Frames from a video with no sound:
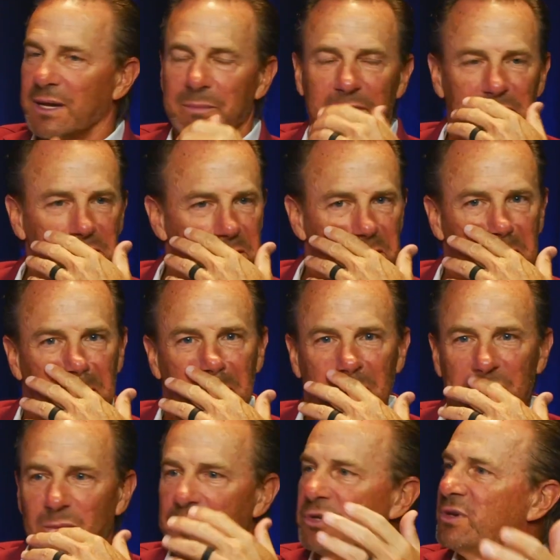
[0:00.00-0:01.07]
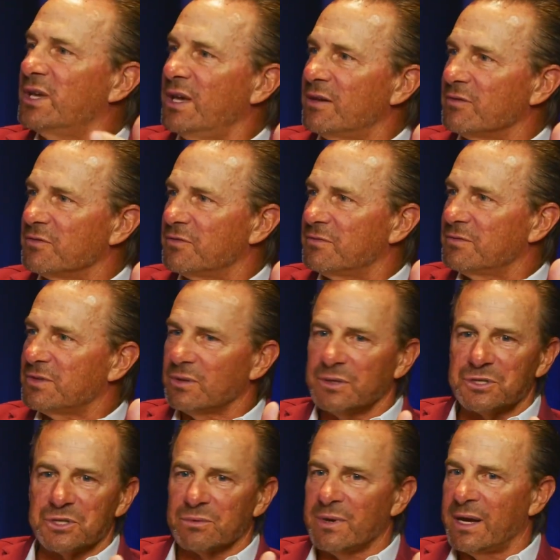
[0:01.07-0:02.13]
I mean, when you give, don't
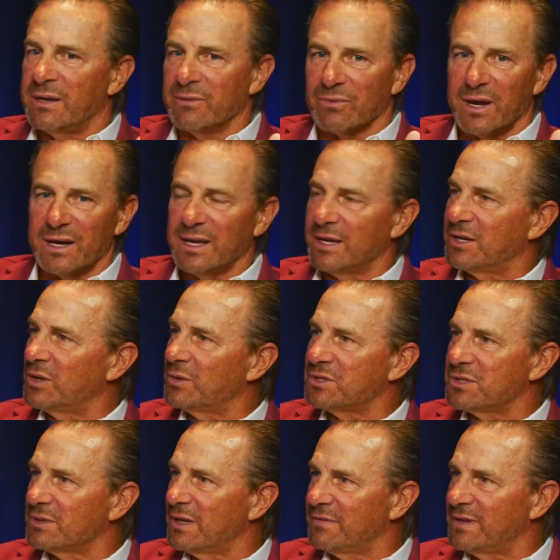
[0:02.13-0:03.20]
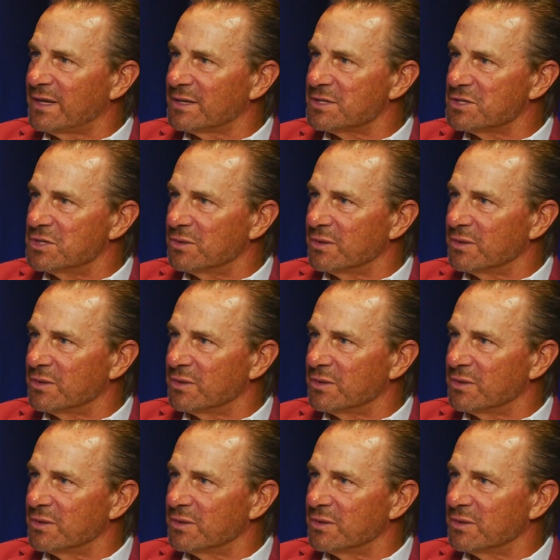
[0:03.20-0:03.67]
let your right hand know what your left hand is doing.